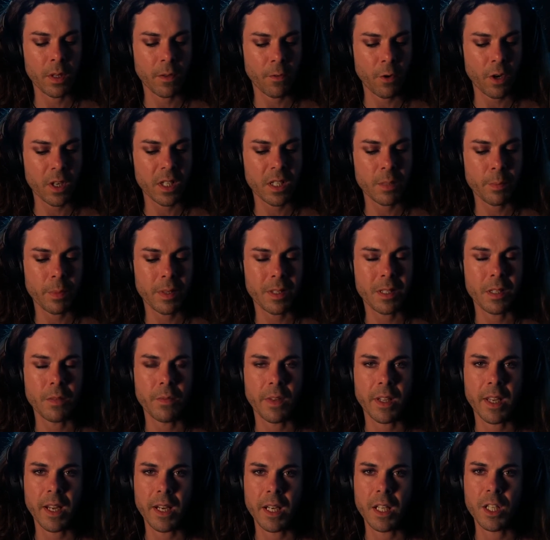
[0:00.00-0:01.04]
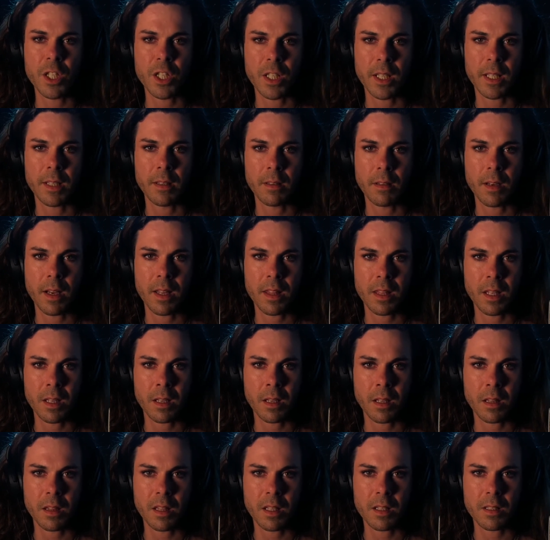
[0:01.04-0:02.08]
very specific energy, I think,
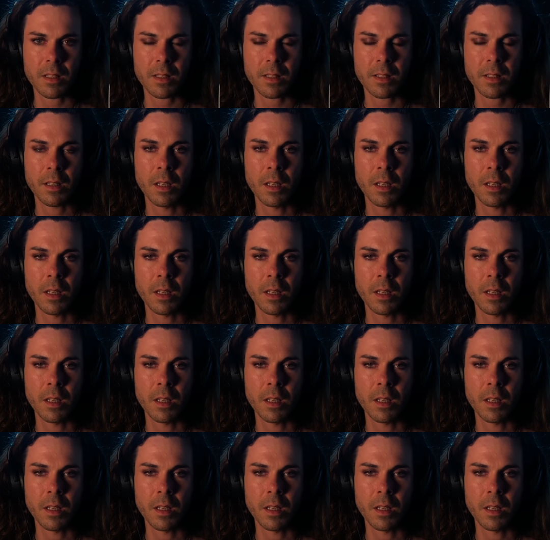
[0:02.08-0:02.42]
at this